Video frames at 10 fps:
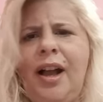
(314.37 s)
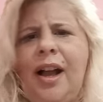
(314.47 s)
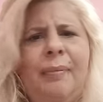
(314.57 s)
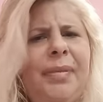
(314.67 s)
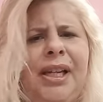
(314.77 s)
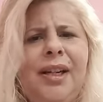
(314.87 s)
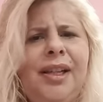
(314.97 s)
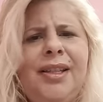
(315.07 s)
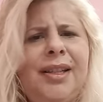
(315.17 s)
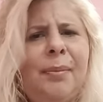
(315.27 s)
I mean,
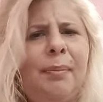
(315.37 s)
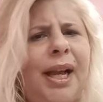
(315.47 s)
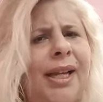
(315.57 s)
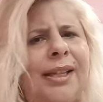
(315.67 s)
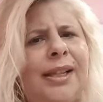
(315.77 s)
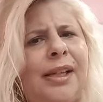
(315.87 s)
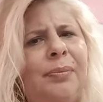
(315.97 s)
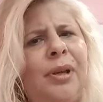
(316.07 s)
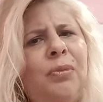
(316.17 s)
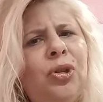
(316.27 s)
it's
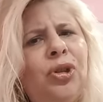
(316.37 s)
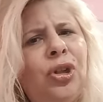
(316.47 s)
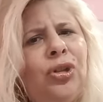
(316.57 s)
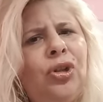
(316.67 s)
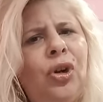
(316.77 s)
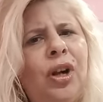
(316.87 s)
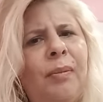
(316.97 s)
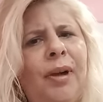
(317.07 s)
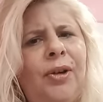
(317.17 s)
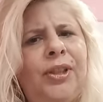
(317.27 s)
amazing. People don't talk
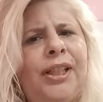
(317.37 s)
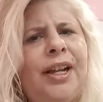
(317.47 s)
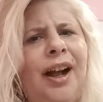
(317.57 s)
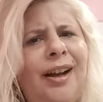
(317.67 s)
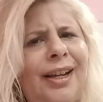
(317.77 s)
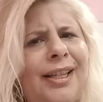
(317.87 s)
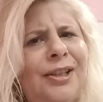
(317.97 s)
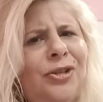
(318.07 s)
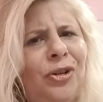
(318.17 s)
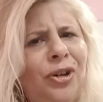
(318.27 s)
about it.
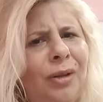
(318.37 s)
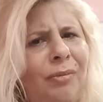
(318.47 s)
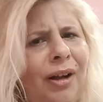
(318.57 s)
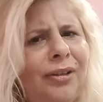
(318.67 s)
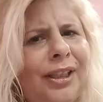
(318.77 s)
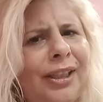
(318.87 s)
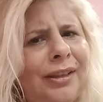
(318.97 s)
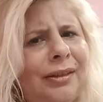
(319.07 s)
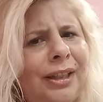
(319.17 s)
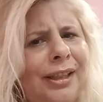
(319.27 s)
Guys, talk about
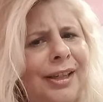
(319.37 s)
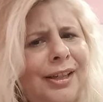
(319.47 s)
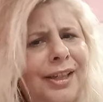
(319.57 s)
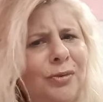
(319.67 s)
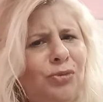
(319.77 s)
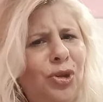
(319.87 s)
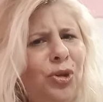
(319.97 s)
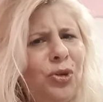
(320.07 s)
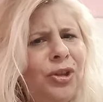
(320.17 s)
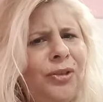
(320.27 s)
it. It's a
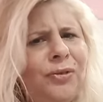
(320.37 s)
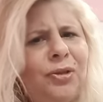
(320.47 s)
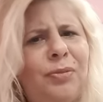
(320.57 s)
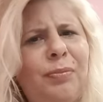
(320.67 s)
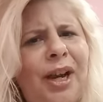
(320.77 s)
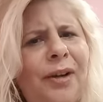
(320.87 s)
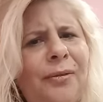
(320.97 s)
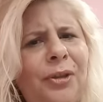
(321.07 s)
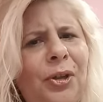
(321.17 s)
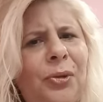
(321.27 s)
beautiful
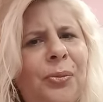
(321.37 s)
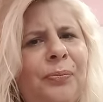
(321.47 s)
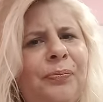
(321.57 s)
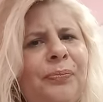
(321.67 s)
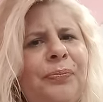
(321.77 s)
perfume.